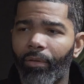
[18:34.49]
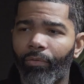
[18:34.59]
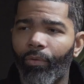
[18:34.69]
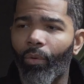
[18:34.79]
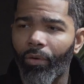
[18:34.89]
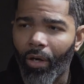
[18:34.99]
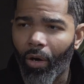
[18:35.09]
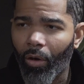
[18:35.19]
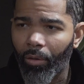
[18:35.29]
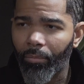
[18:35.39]
before the
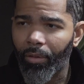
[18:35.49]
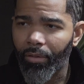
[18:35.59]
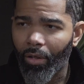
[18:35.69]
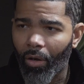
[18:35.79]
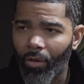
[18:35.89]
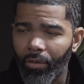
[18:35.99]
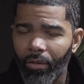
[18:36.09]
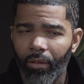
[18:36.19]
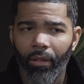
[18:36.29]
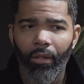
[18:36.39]
harm is
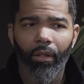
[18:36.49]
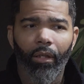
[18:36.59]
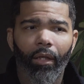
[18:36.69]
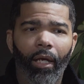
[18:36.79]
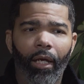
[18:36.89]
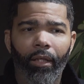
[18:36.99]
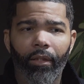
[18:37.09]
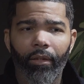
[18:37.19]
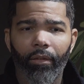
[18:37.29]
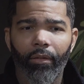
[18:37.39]
caused.
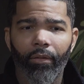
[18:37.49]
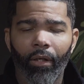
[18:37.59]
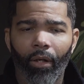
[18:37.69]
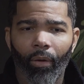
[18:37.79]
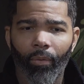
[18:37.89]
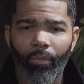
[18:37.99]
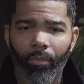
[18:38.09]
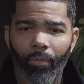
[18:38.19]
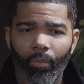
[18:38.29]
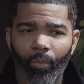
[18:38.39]
And,
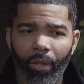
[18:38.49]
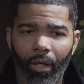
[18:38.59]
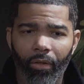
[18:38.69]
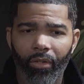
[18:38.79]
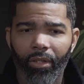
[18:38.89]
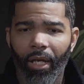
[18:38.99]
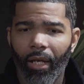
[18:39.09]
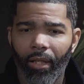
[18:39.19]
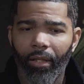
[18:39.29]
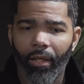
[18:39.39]
we
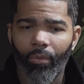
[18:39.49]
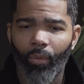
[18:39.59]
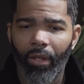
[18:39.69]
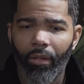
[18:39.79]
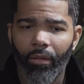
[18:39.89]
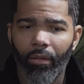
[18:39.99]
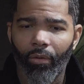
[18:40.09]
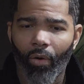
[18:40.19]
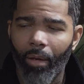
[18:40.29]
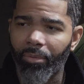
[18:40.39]
understand that when
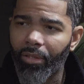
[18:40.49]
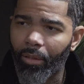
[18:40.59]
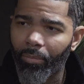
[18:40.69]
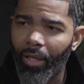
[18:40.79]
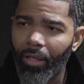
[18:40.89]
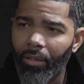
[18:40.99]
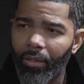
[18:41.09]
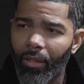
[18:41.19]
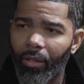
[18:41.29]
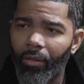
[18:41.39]
crimes take place,
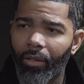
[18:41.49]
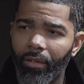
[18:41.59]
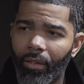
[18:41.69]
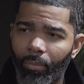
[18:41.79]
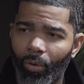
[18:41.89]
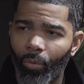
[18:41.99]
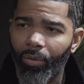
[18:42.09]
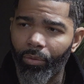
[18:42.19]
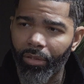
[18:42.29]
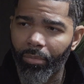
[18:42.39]
that there is an
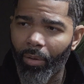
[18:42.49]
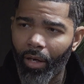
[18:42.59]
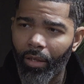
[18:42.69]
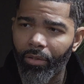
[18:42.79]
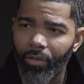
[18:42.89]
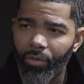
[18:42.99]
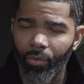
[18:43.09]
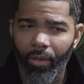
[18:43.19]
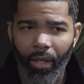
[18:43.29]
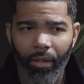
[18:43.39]
appropriate response
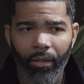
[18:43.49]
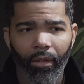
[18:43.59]
to that,